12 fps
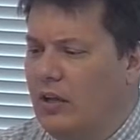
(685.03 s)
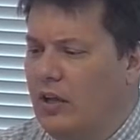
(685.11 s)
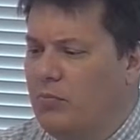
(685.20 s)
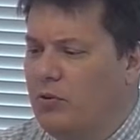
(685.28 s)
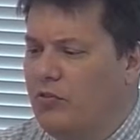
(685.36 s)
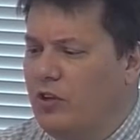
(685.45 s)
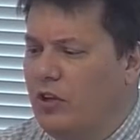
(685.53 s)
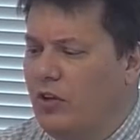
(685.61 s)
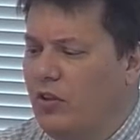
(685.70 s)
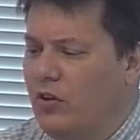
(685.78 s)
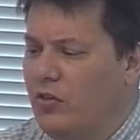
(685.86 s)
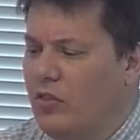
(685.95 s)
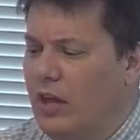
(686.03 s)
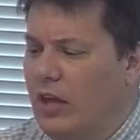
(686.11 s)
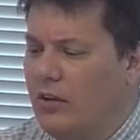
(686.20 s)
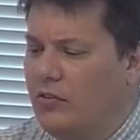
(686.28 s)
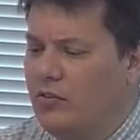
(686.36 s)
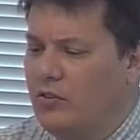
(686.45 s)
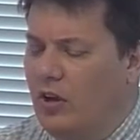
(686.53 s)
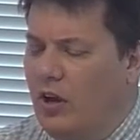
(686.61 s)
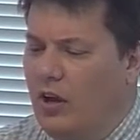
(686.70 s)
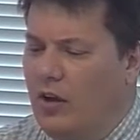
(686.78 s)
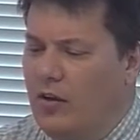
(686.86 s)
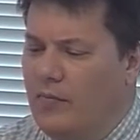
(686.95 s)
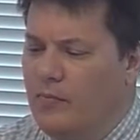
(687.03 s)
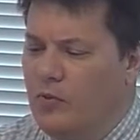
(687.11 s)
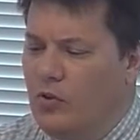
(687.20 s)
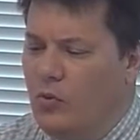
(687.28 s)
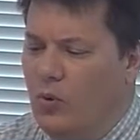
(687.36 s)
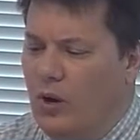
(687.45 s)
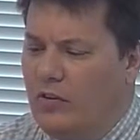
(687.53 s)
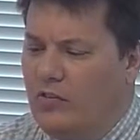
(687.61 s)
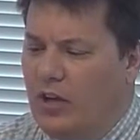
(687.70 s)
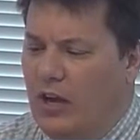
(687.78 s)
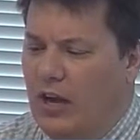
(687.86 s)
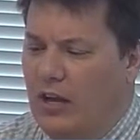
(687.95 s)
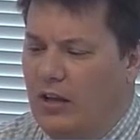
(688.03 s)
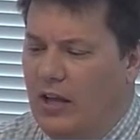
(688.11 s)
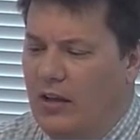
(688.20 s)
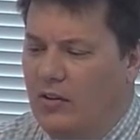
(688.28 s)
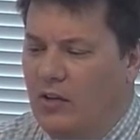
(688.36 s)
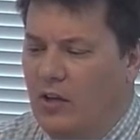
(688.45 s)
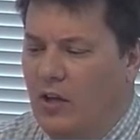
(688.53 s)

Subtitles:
in particular, that you want to highlight,